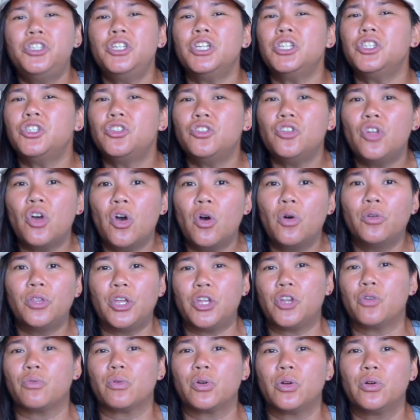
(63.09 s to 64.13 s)
Just know
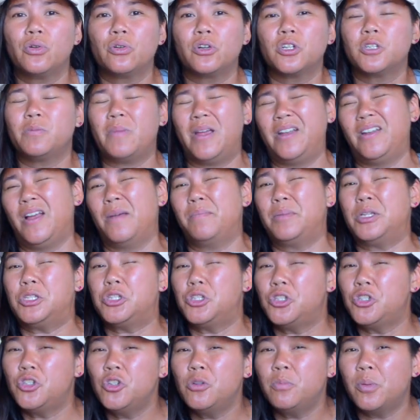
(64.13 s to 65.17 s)
that your recruiters might not be
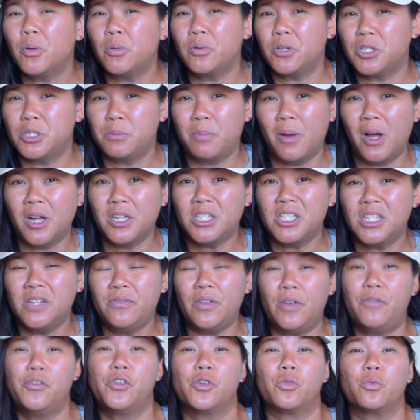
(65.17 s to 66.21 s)
super responsive
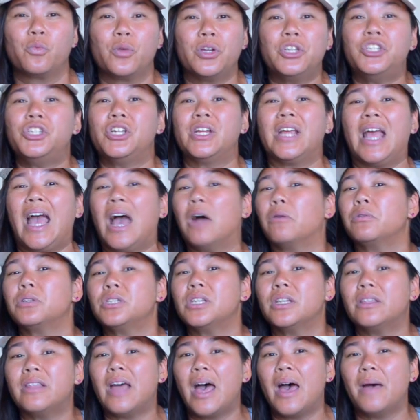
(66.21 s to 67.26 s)
if you're reaching out
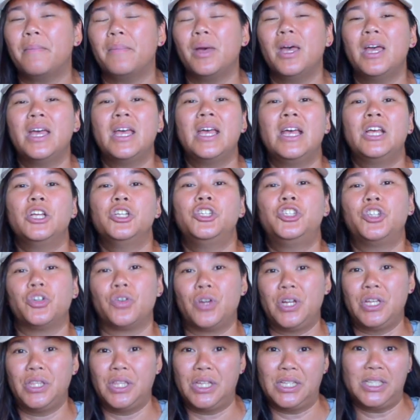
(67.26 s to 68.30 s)
to them
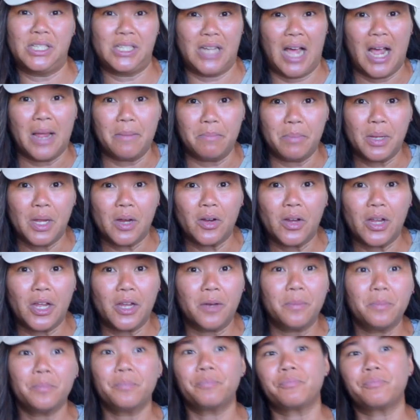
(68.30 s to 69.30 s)
during this time period.